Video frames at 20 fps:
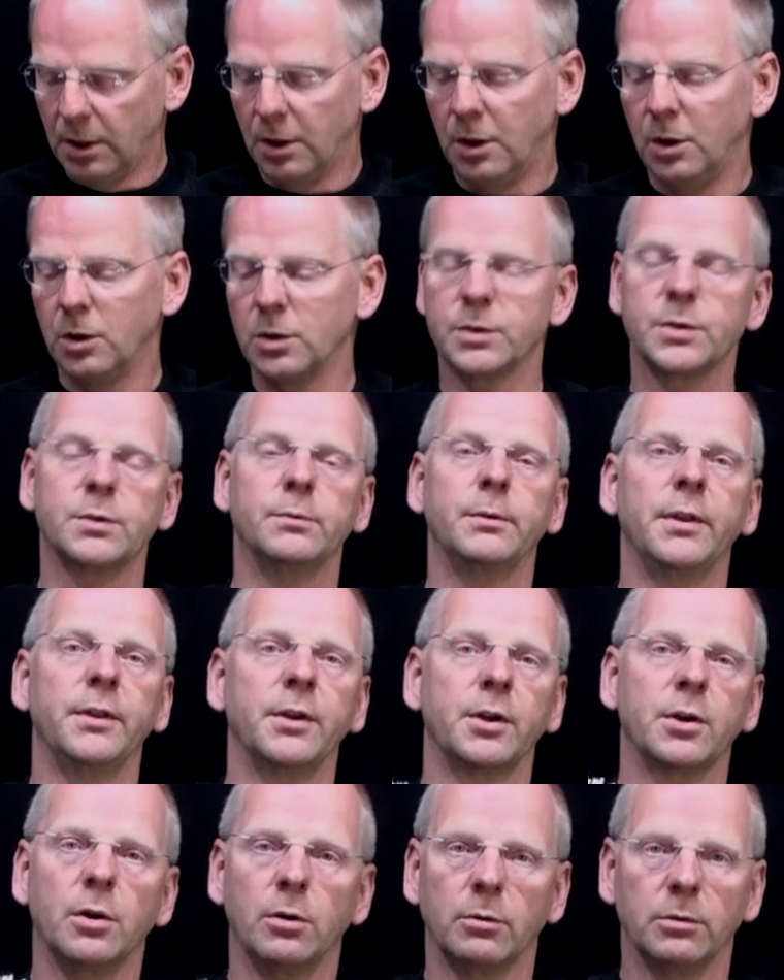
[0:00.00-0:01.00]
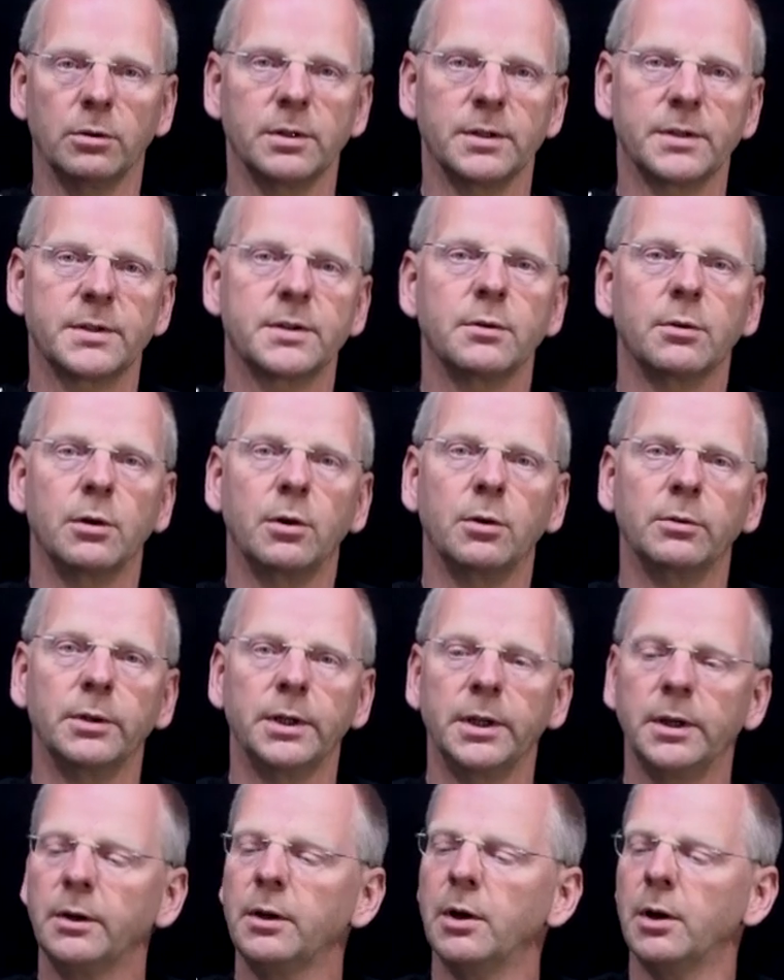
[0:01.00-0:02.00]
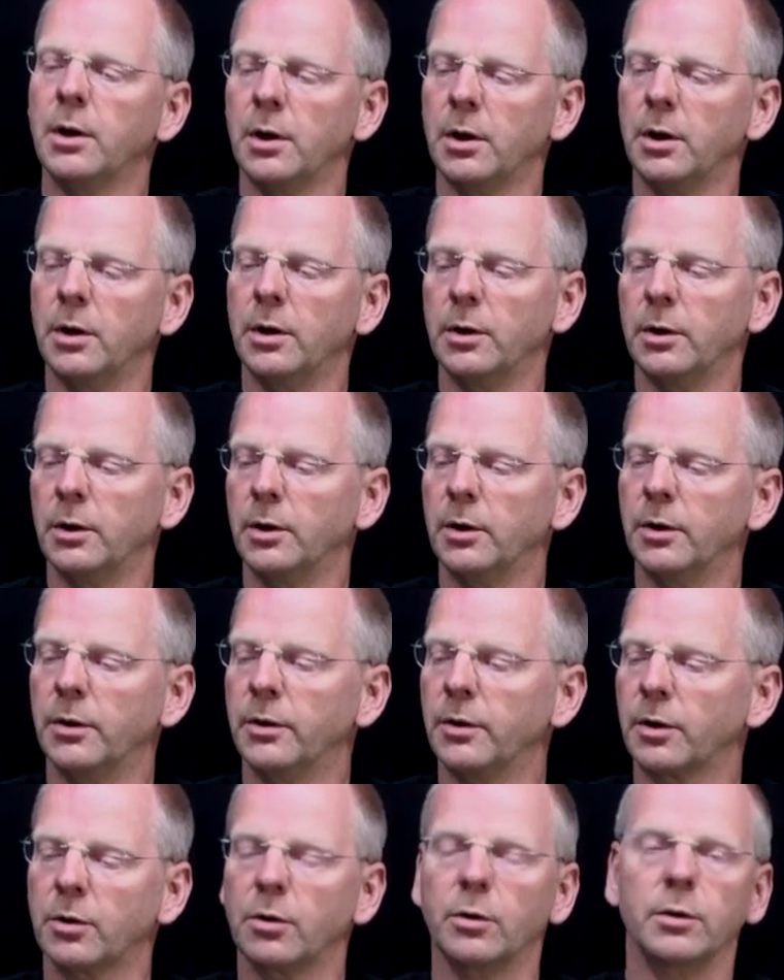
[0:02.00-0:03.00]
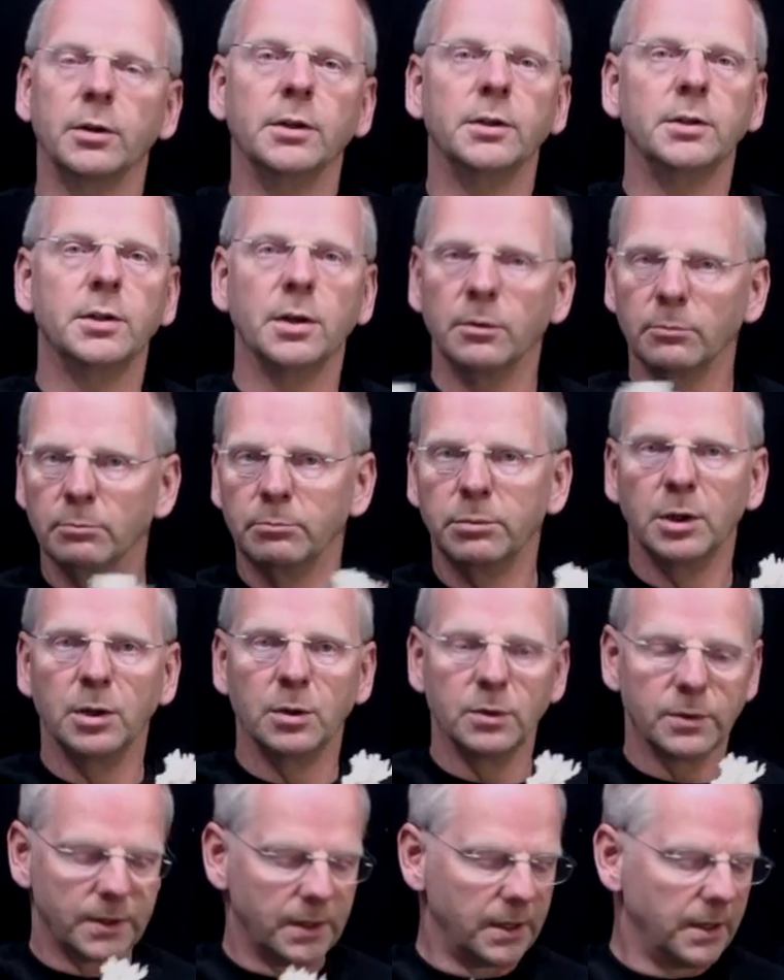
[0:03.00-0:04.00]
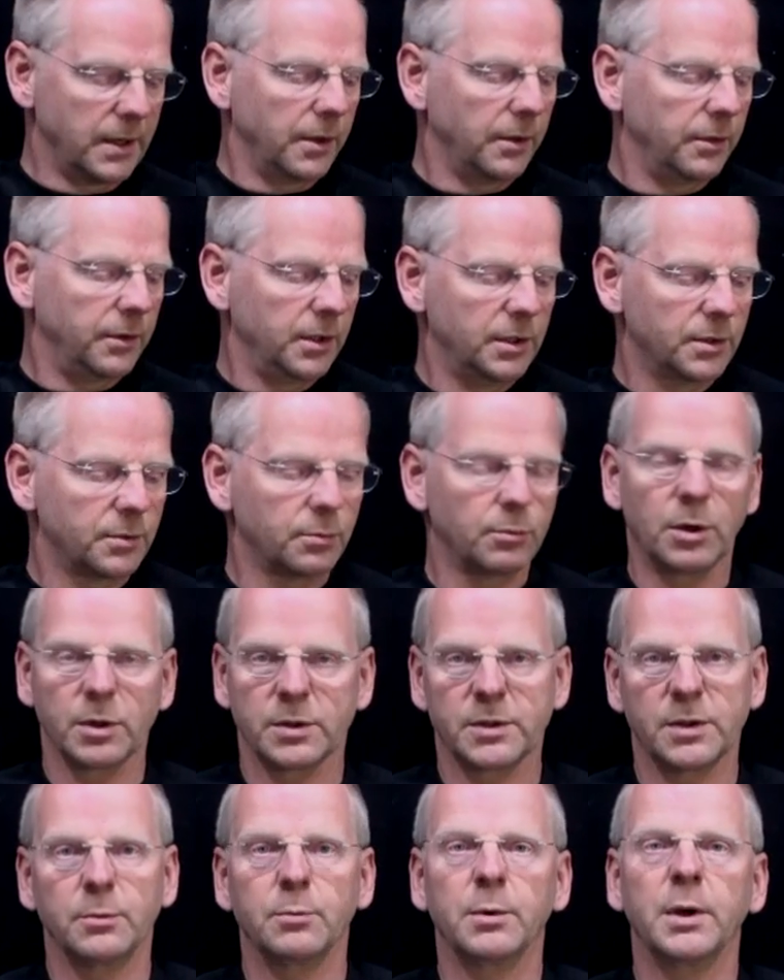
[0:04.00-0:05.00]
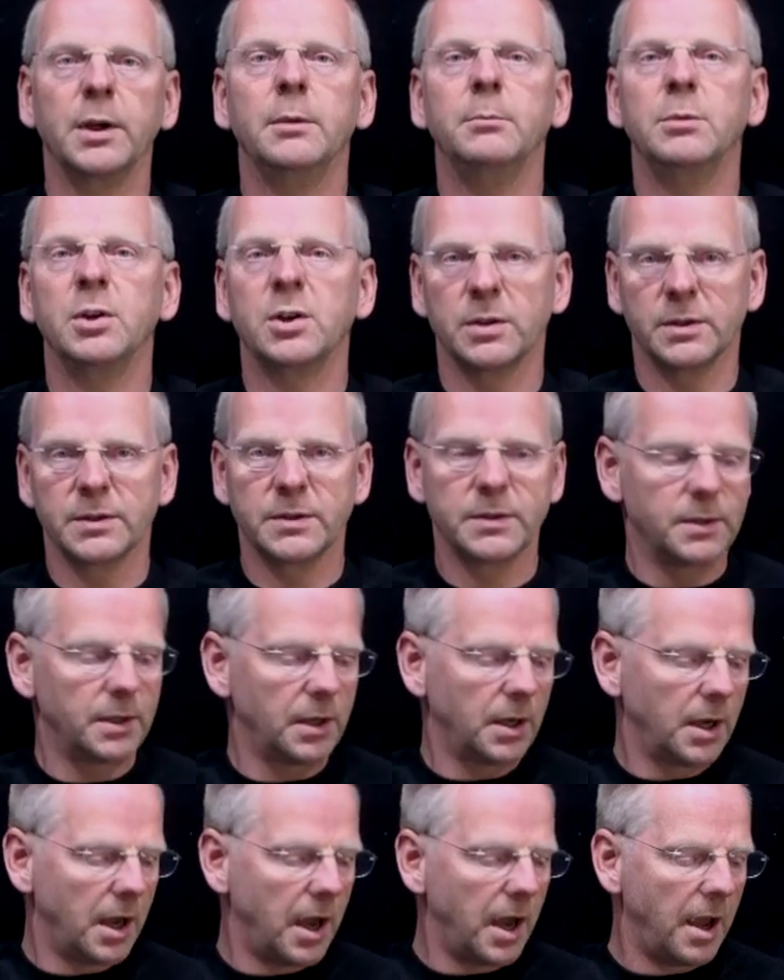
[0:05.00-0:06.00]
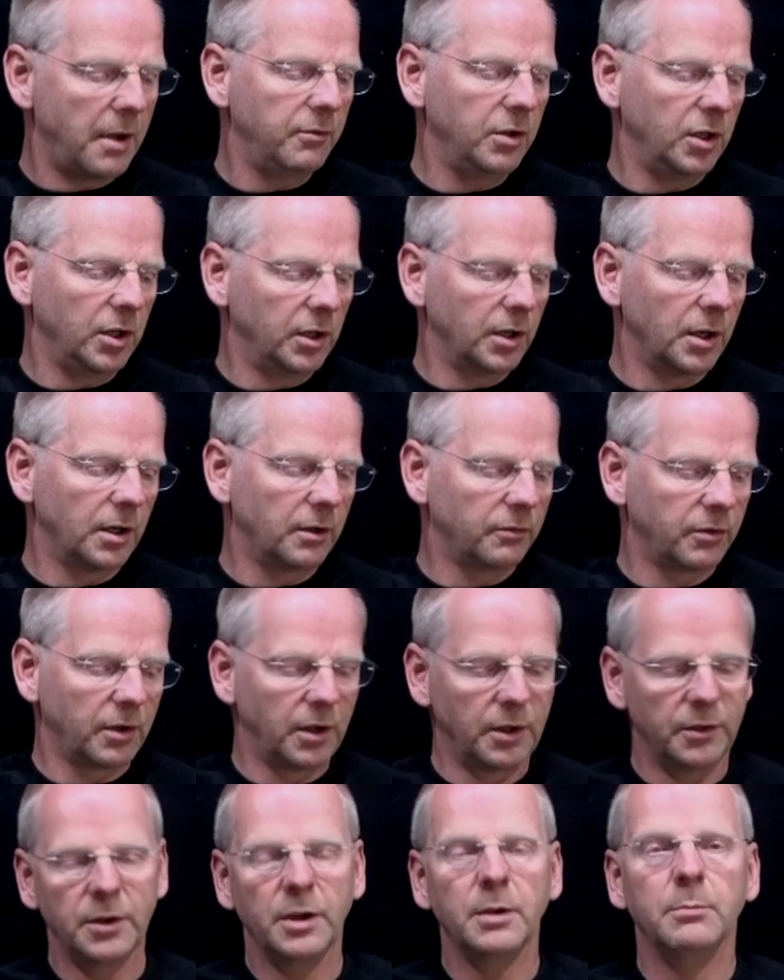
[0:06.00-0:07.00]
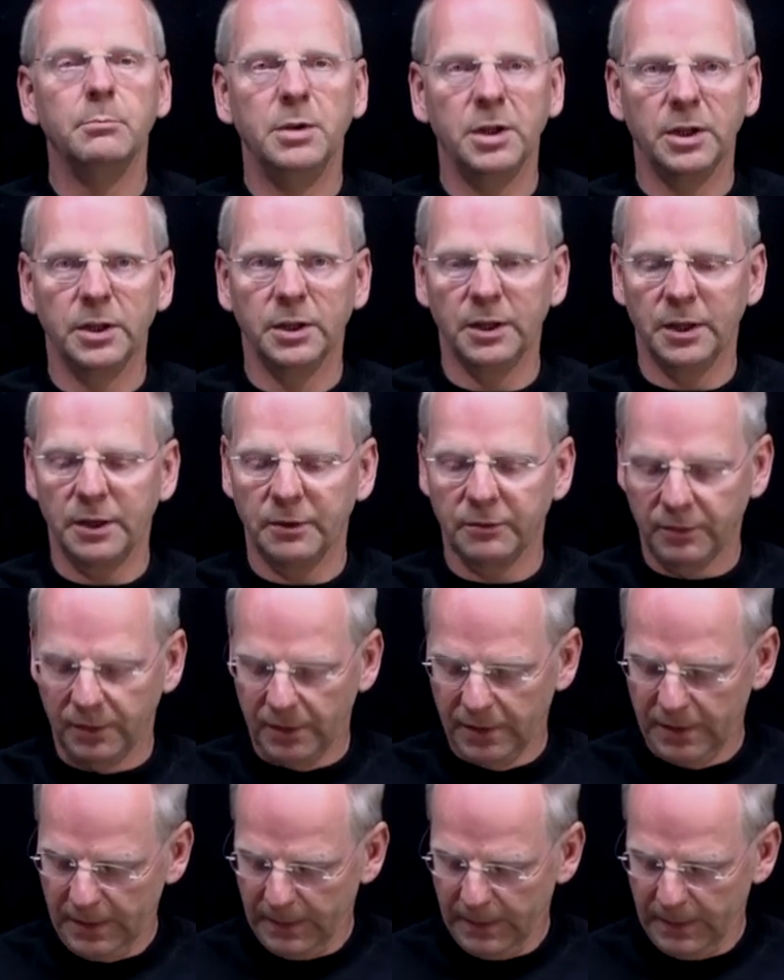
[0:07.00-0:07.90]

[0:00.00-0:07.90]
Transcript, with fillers: Also when the coral is growing, uh, the current don't blows these rocks away because they are heavy enough and they are big enough.